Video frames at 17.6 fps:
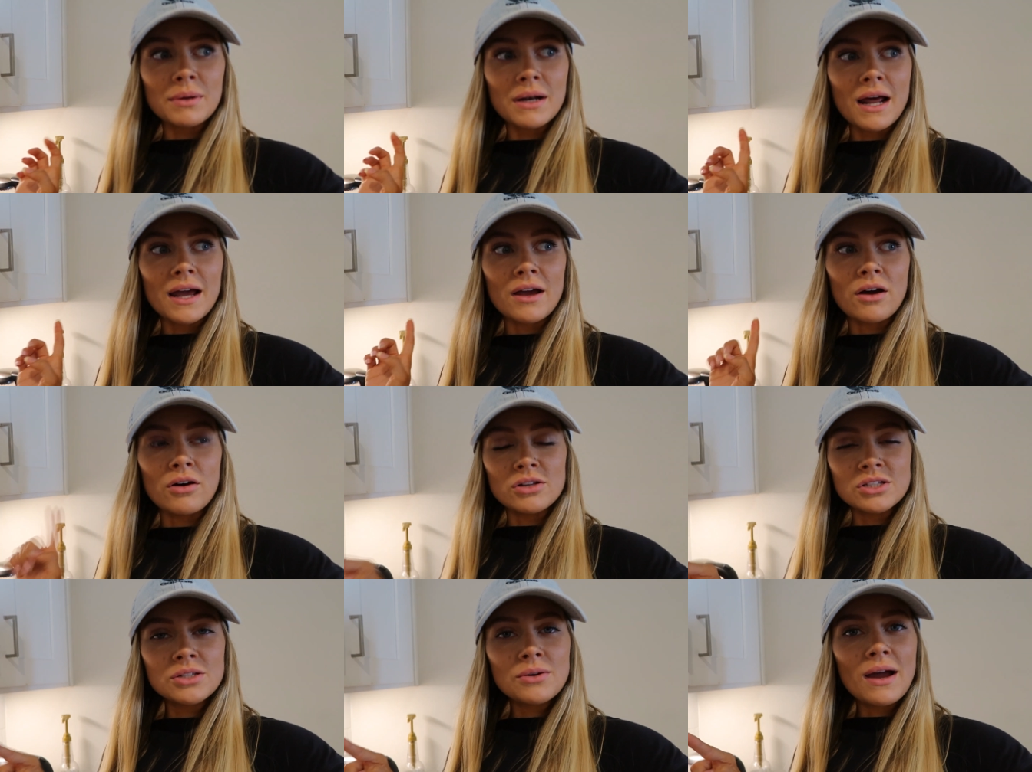But I
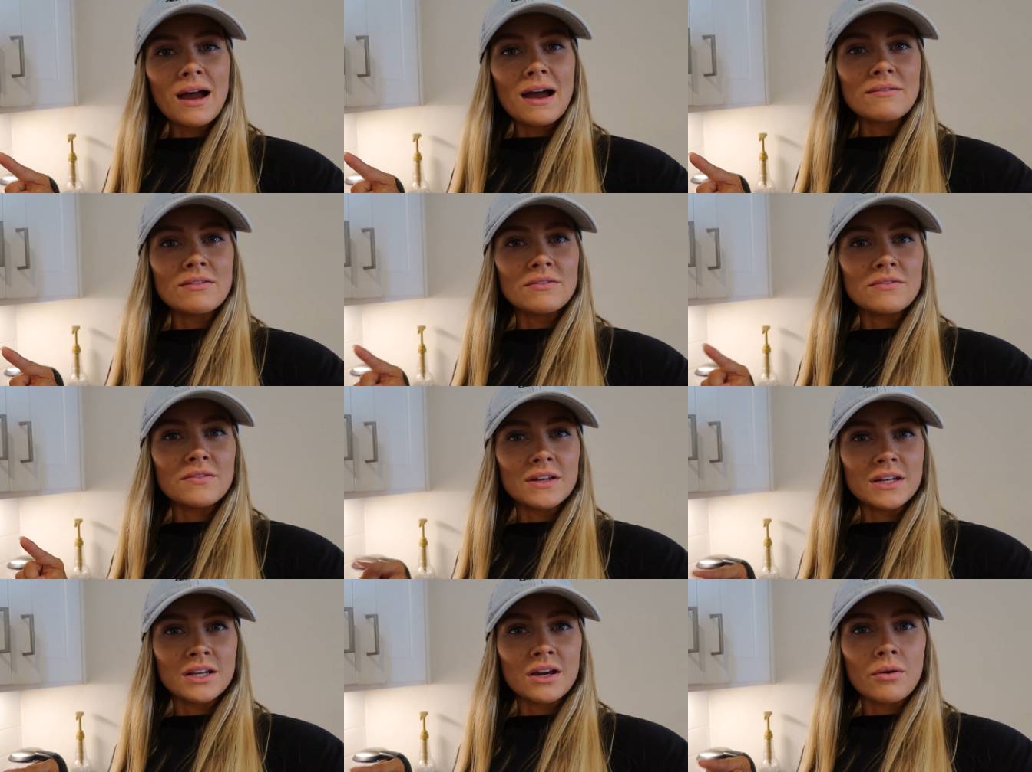also have a
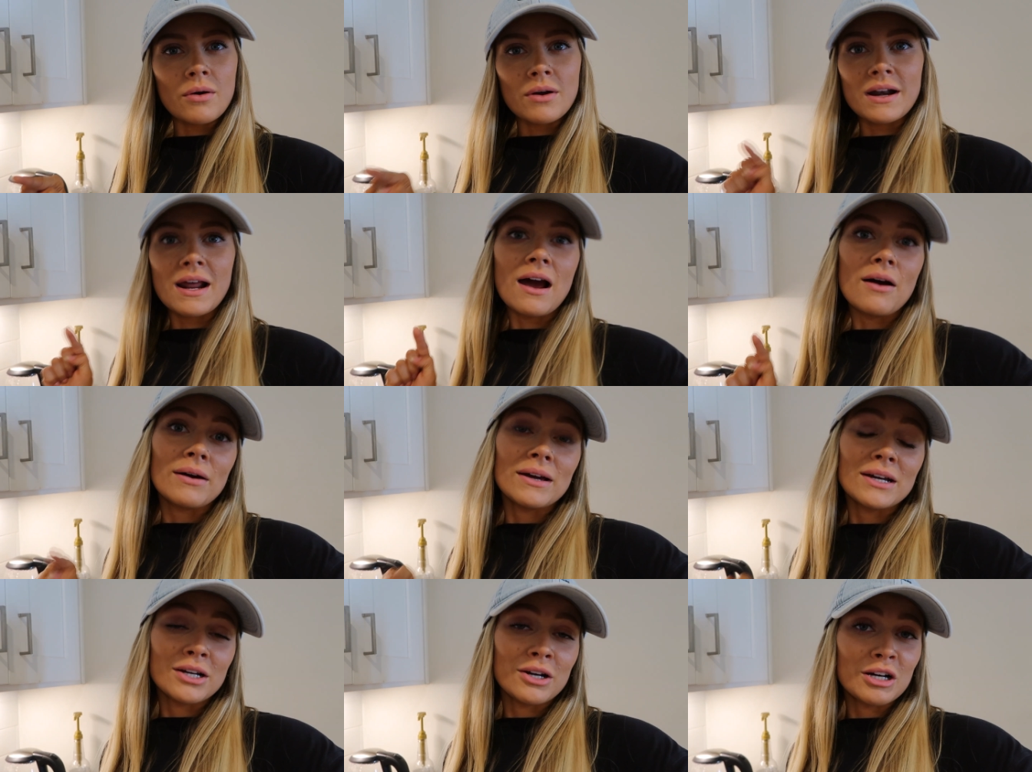video on how
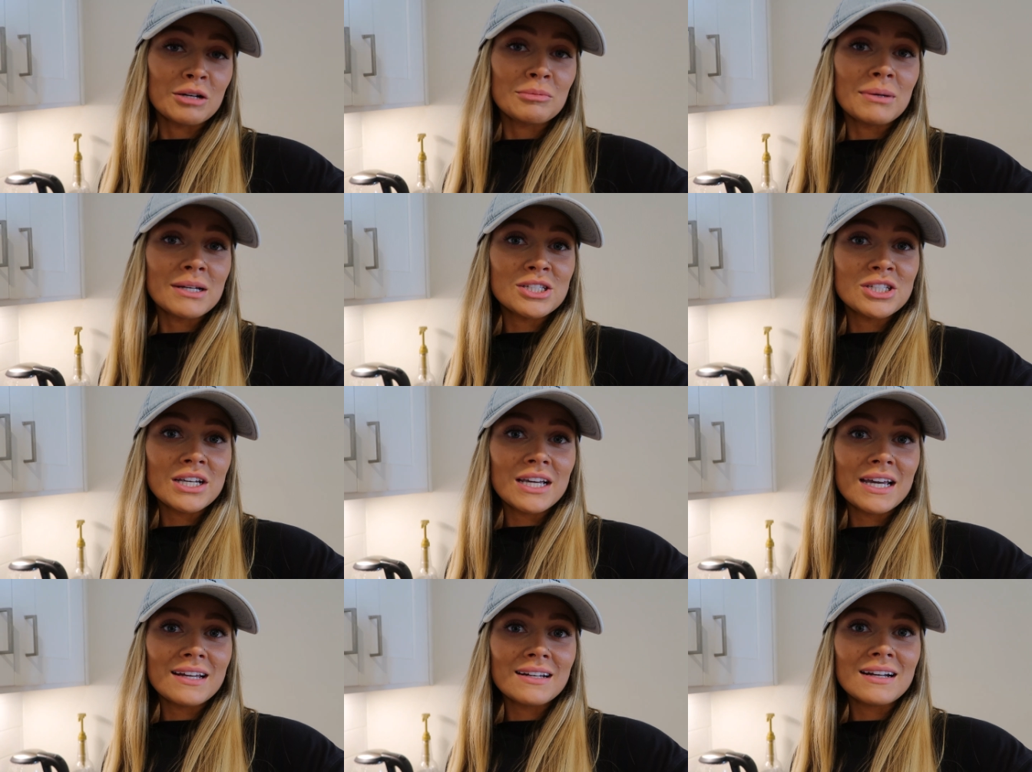I cook my
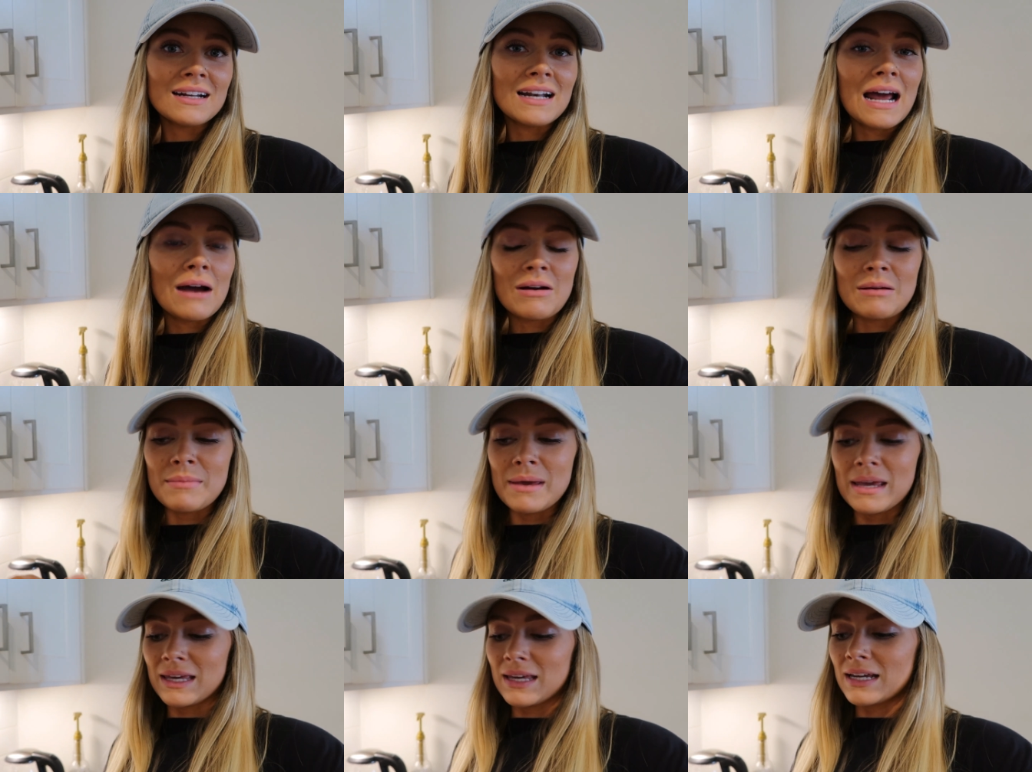chicken and how I
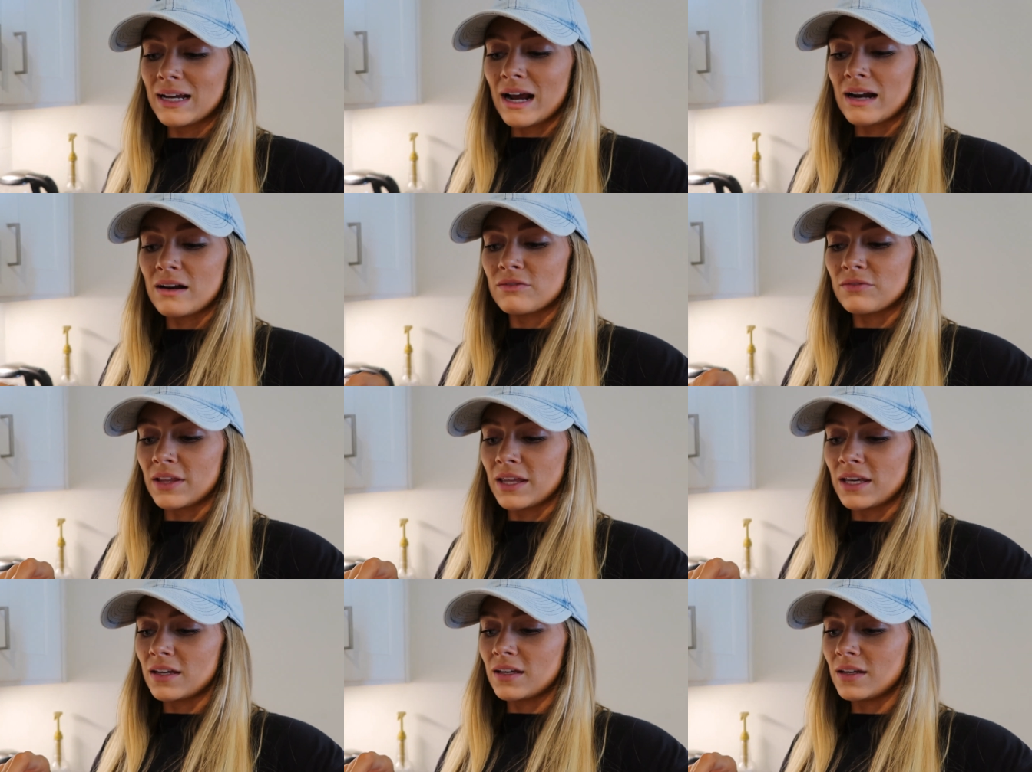make it kind of
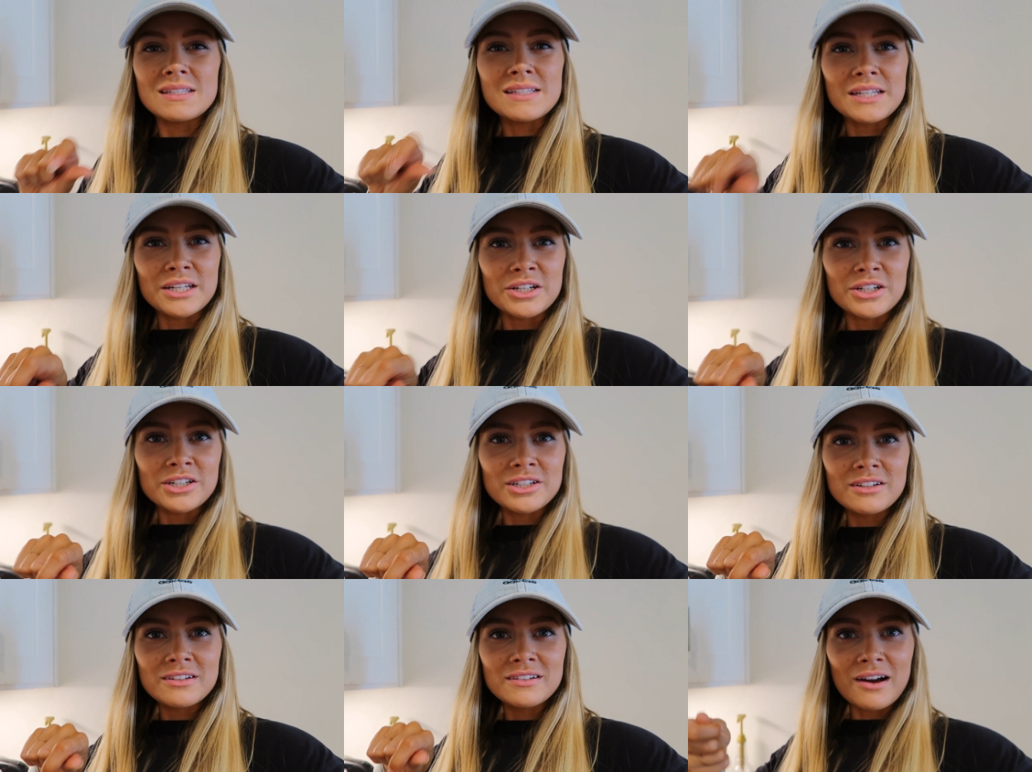like
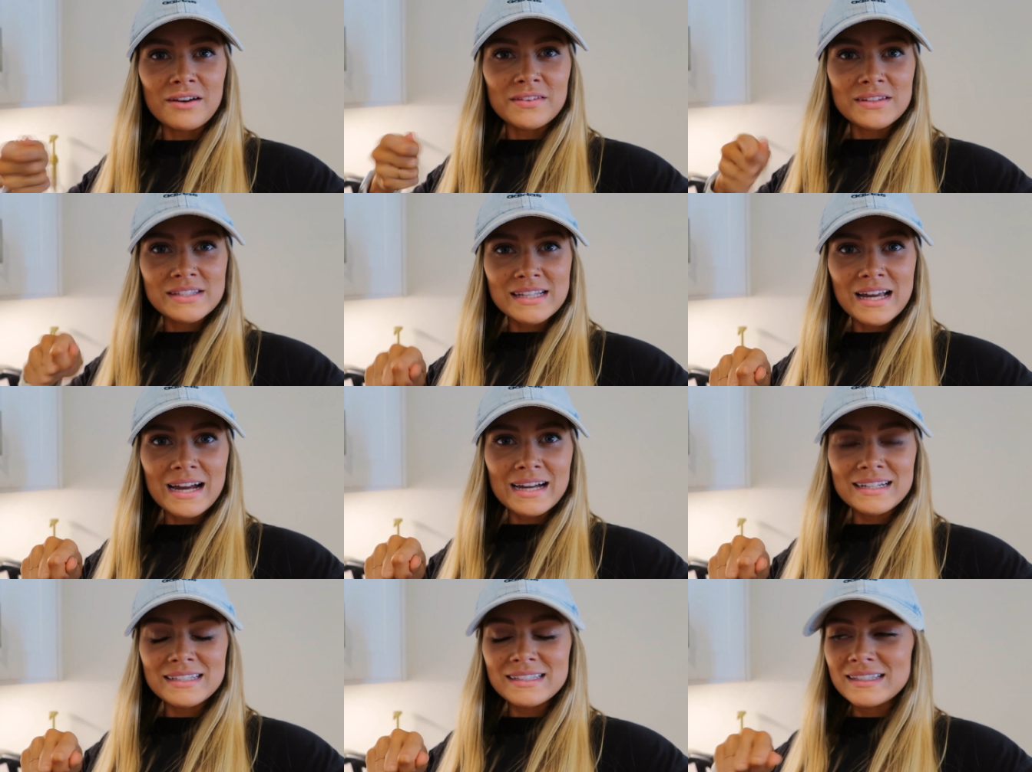seared on the
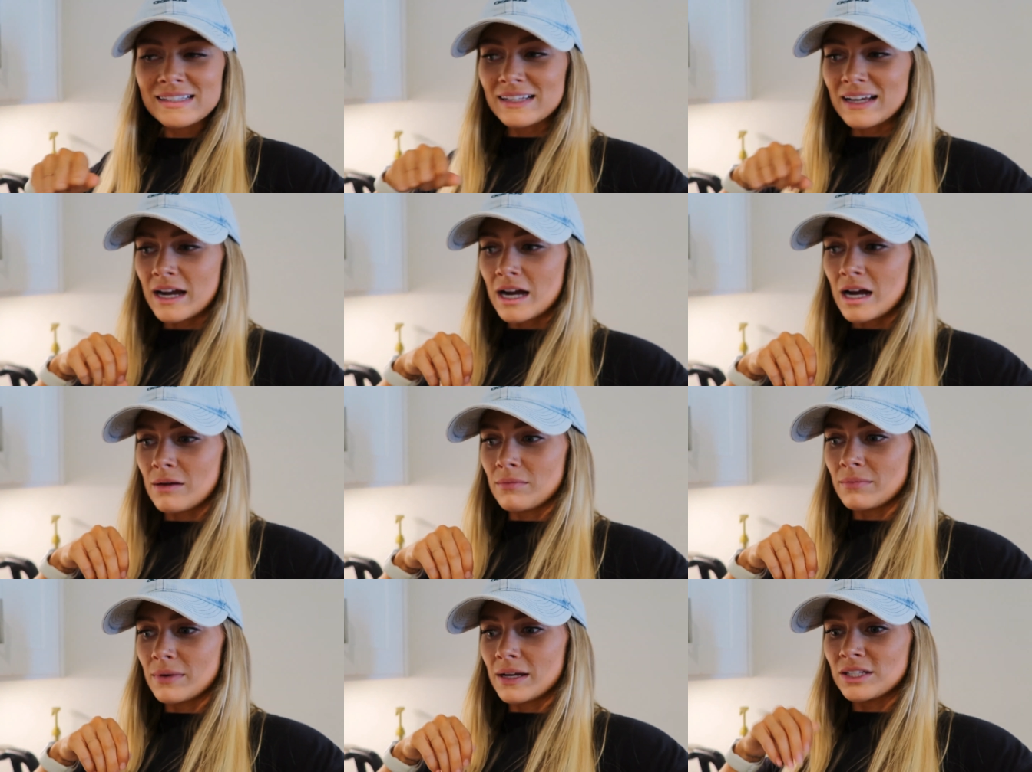sides
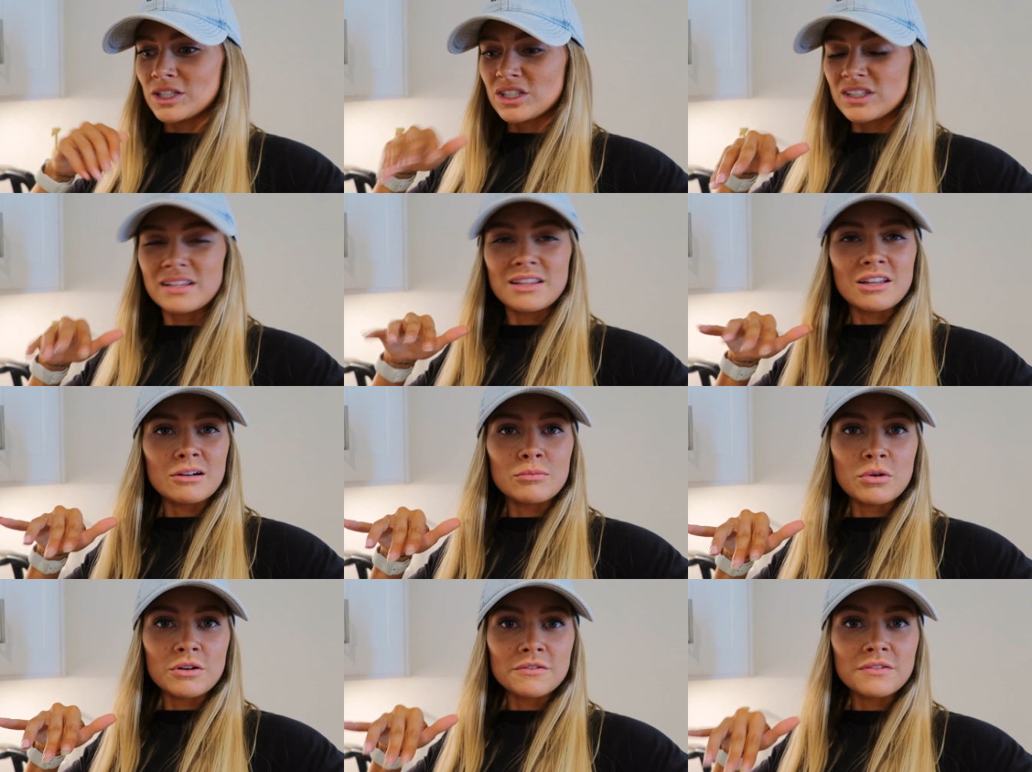and just a
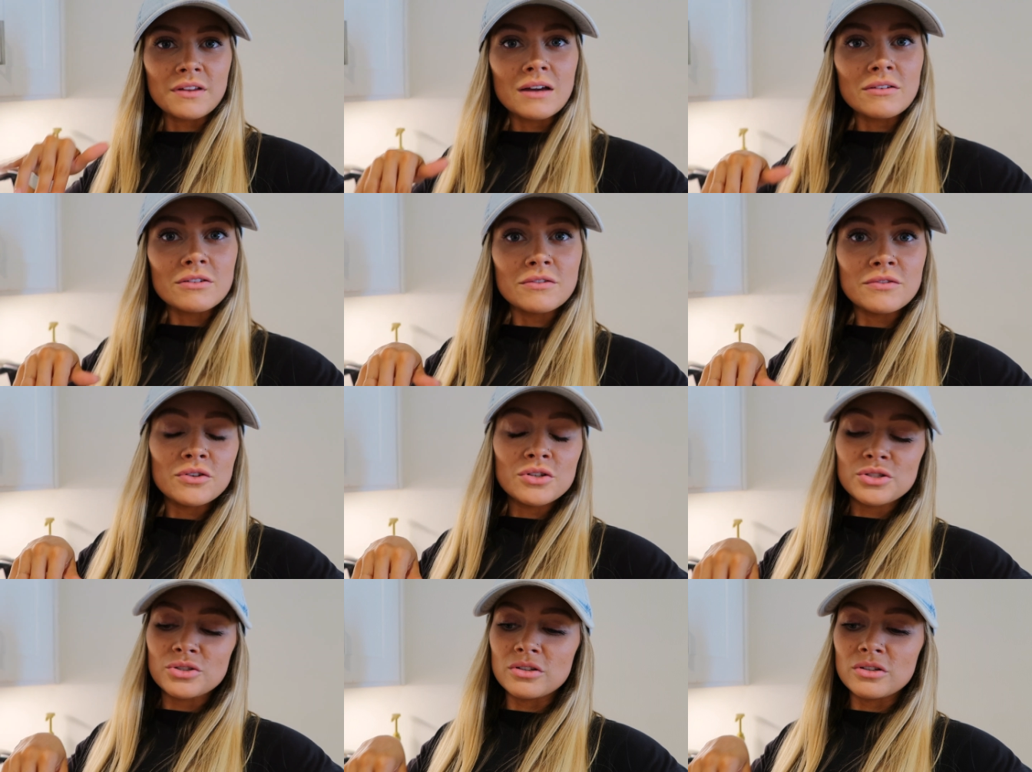little more flavorful.